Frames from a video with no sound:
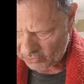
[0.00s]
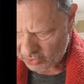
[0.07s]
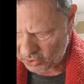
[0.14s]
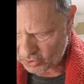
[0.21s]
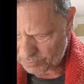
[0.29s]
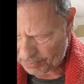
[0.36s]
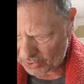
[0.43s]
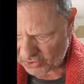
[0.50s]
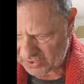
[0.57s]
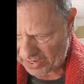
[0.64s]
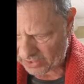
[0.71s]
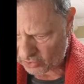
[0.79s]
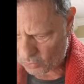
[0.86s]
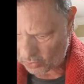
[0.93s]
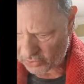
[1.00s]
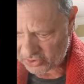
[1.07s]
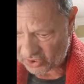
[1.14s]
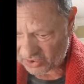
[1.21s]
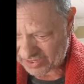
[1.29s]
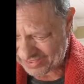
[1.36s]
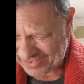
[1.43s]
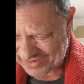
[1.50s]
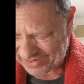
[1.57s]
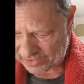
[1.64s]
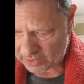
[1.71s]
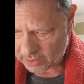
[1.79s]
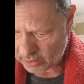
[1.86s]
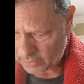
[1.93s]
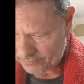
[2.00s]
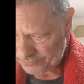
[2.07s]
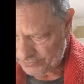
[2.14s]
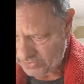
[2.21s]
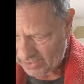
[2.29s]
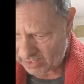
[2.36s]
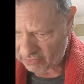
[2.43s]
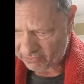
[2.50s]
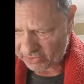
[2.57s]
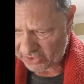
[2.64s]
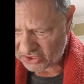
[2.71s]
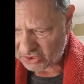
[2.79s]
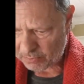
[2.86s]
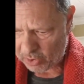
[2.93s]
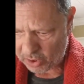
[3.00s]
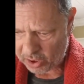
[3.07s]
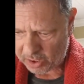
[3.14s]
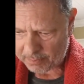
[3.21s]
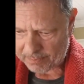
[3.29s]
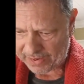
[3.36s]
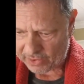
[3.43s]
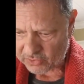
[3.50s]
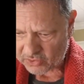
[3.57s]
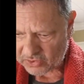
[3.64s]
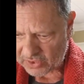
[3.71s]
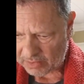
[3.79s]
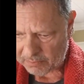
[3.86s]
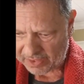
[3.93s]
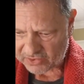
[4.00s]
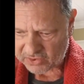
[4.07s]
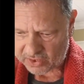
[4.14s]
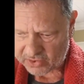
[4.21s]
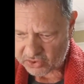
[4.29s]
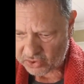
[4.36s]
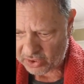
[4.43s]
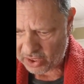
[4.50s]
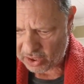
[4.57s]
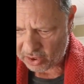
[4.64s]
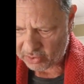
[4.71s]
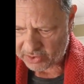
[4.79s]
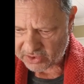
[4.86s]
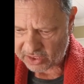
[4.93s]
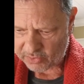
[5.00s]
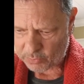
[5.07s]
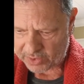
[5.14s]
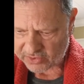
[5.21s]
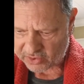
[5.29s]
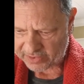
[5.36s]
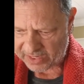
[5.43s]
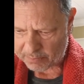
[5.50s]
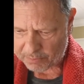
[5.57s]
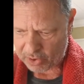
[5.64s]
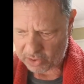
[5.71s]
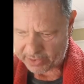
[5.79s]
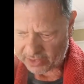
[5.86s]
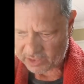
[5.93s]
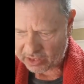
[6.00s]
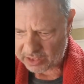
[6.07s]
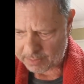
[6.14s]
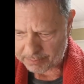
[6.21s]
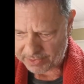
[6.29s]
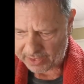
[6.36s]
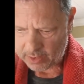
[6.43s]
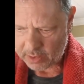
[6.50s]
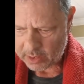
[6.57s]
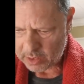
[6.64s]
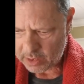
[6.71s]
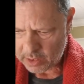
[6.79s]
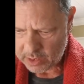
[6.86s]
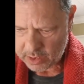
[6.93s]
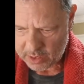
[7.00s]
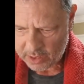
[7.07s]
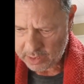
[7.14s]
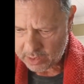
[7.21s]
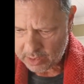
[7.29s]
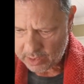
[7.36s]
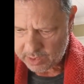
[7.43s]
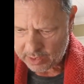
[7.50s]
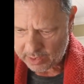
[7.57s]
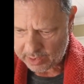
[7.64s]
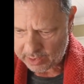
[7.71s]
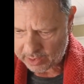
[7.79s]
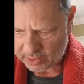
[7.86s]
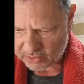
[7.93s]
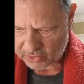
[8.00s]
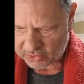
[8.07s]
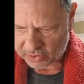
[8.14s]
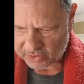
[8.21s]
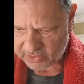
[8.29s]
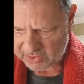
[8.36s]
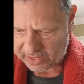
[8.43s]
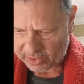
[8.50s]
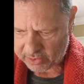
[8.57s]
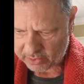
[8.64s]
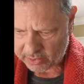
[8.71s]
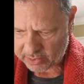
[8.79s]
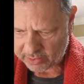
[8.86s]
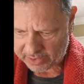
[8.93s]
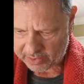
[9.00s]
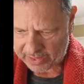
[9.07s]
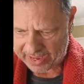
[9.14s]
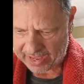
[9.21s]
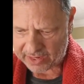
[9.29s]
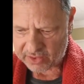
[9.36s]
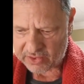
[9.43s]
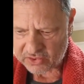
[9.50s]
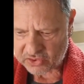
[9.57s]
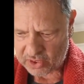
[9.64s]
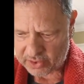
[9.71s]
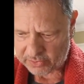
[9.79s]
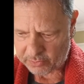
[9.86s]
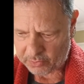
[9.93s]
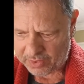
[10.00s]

you're supposed to add cornstarch, I think, in very small amounts and mix it as you go, because otherwise it'll get bally and clumpy. And as it turns out, I added this all